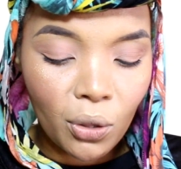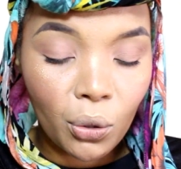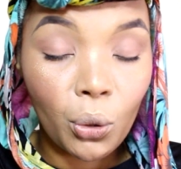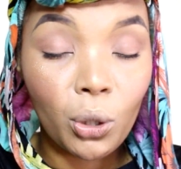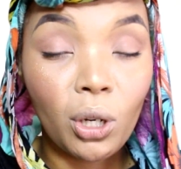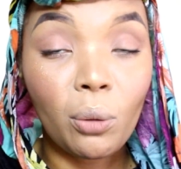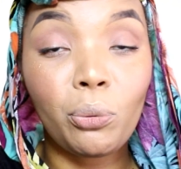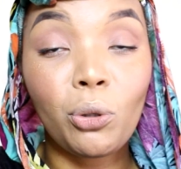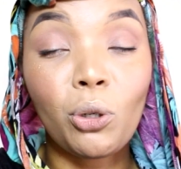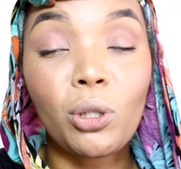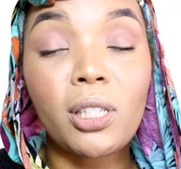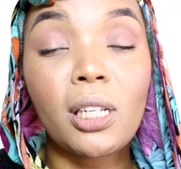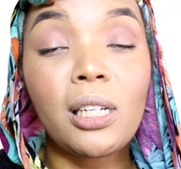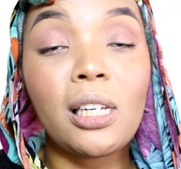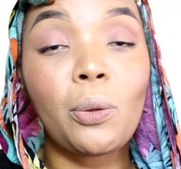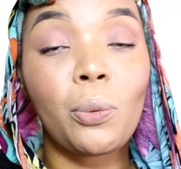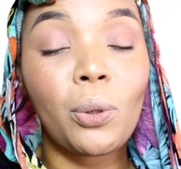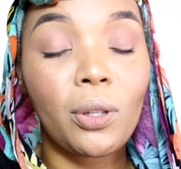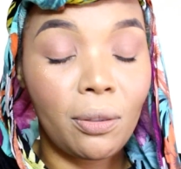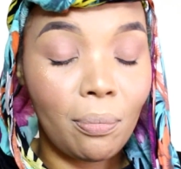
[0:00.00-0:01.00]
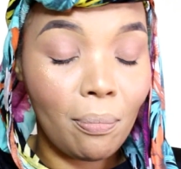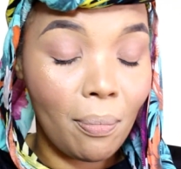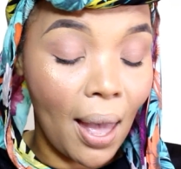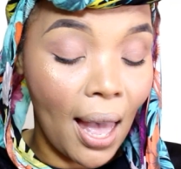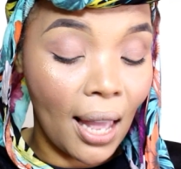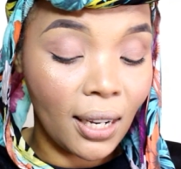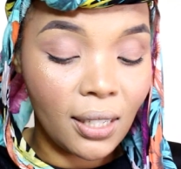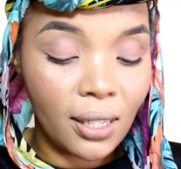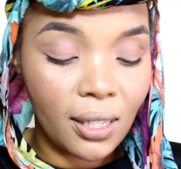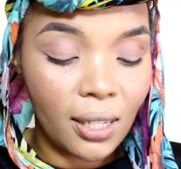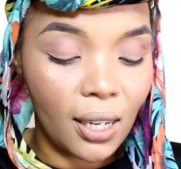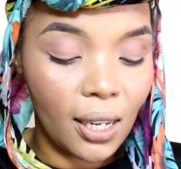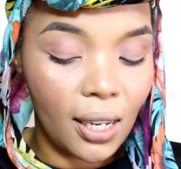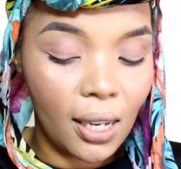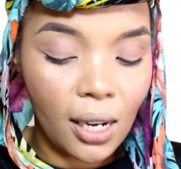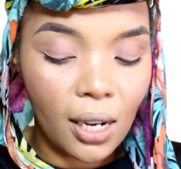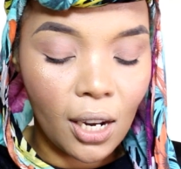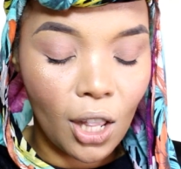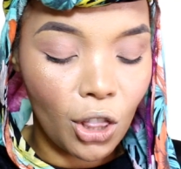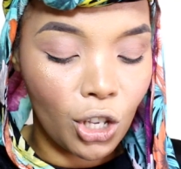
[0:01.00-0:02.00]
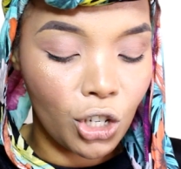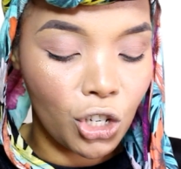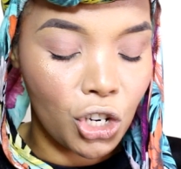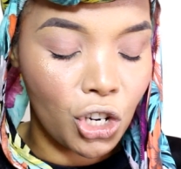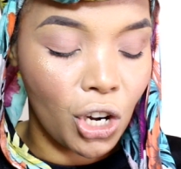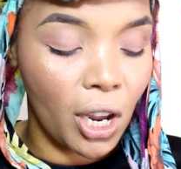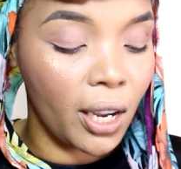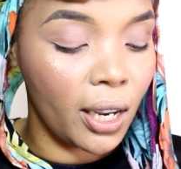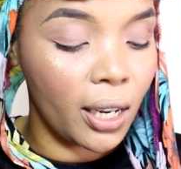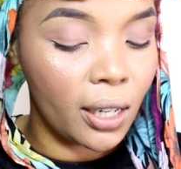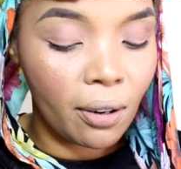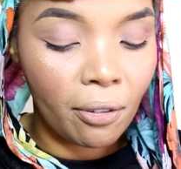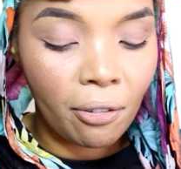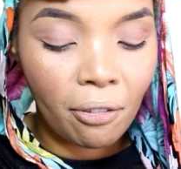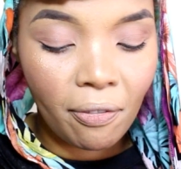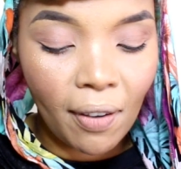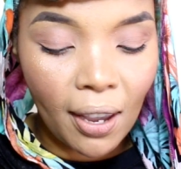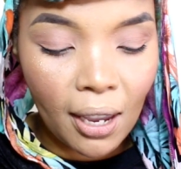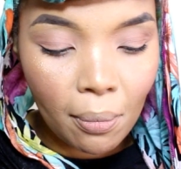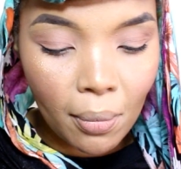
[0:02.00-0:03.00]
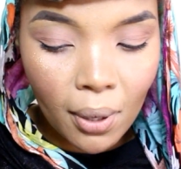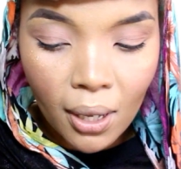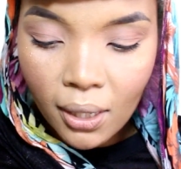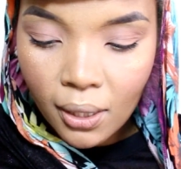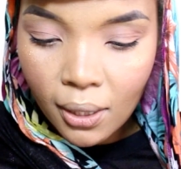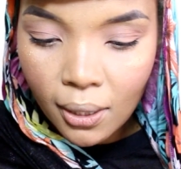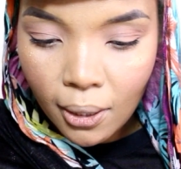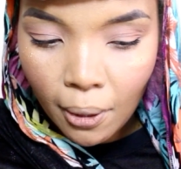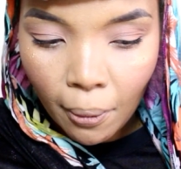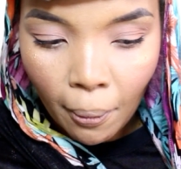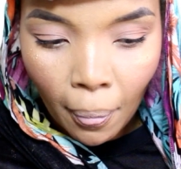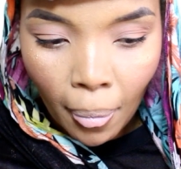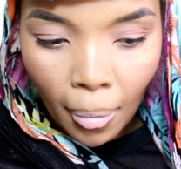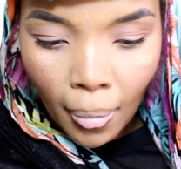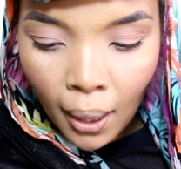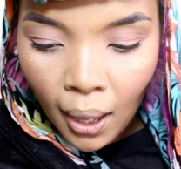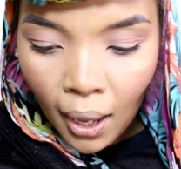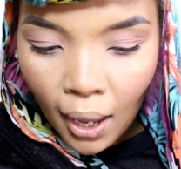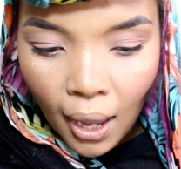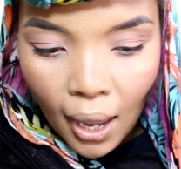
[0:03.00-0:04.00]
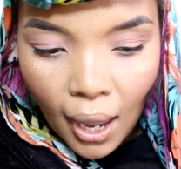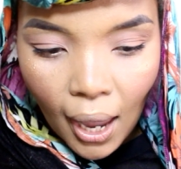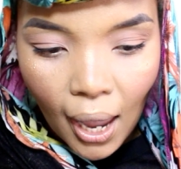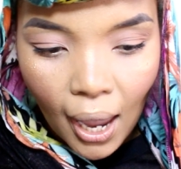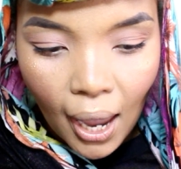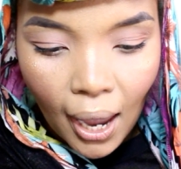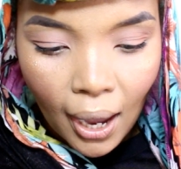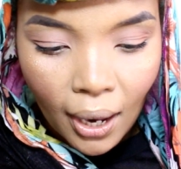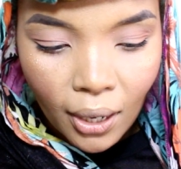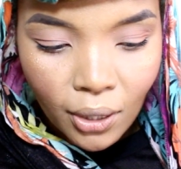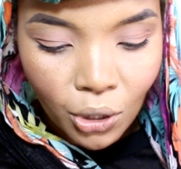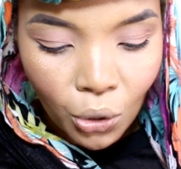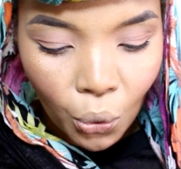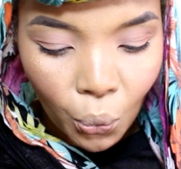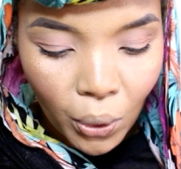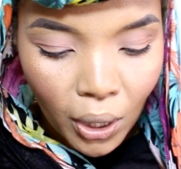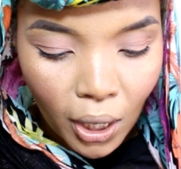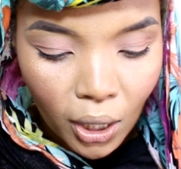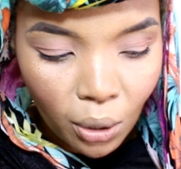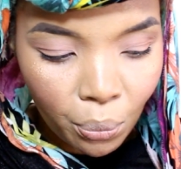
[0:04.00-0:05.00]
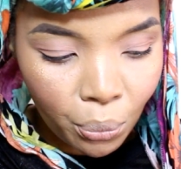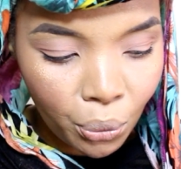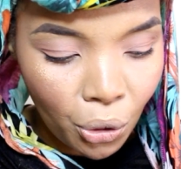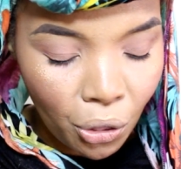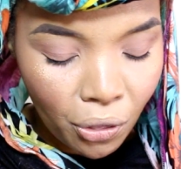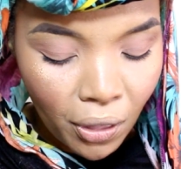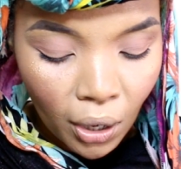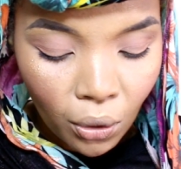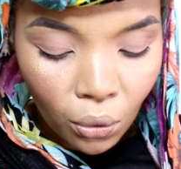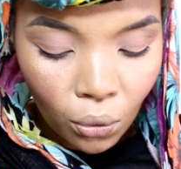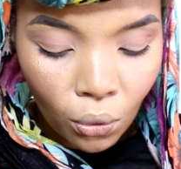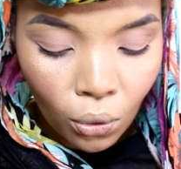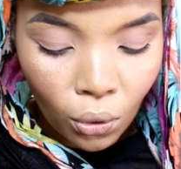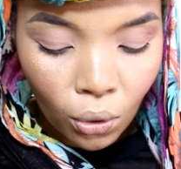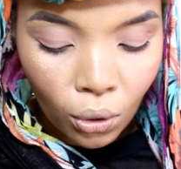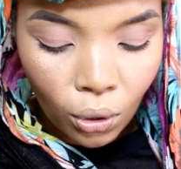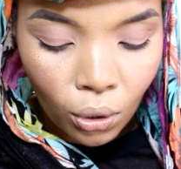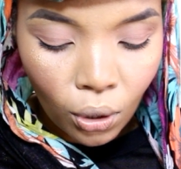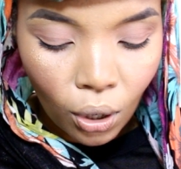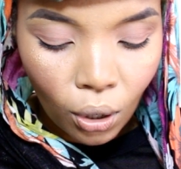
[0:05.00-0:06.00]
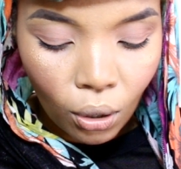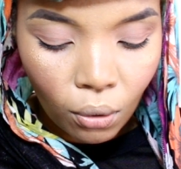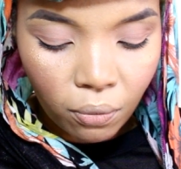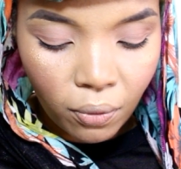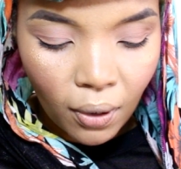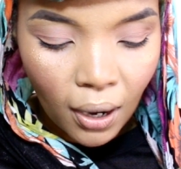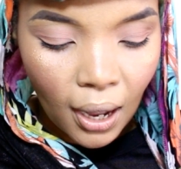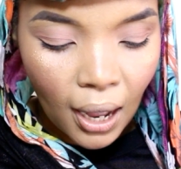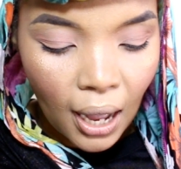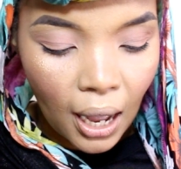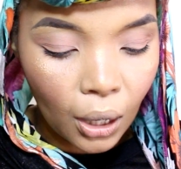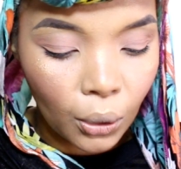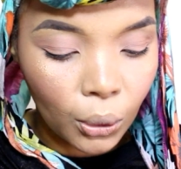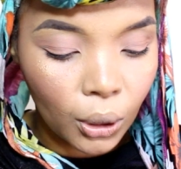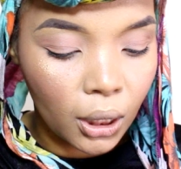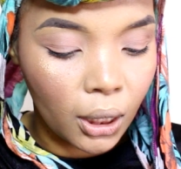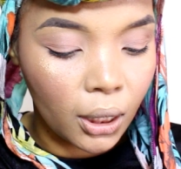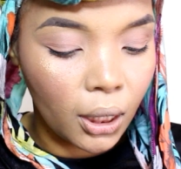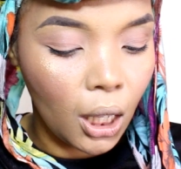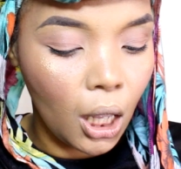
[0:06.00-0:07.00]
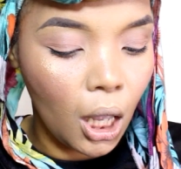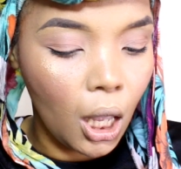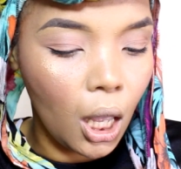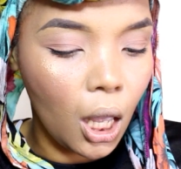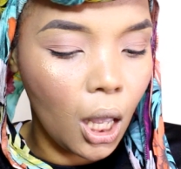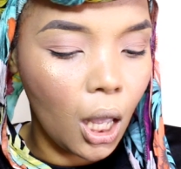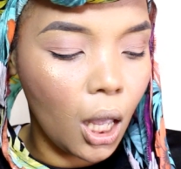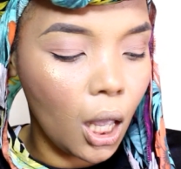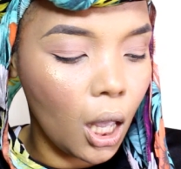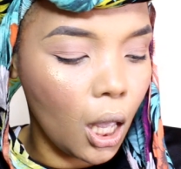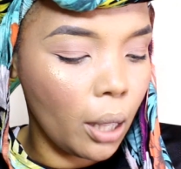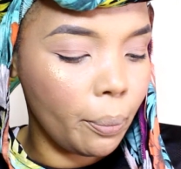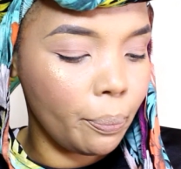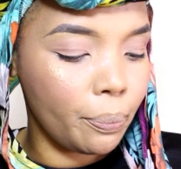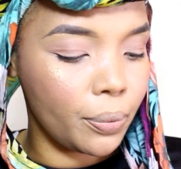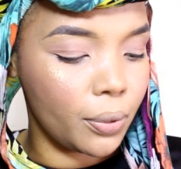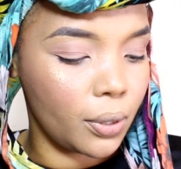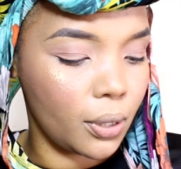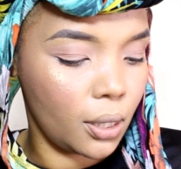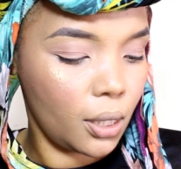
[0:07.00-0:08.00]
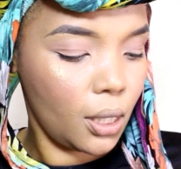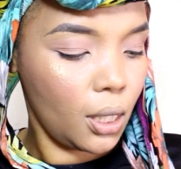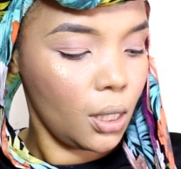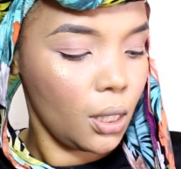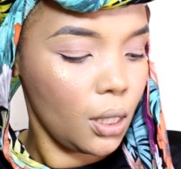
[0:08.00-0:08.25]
Huda Beauty Liquid Matte in the shade Famous. And we're going to put that all over our lips.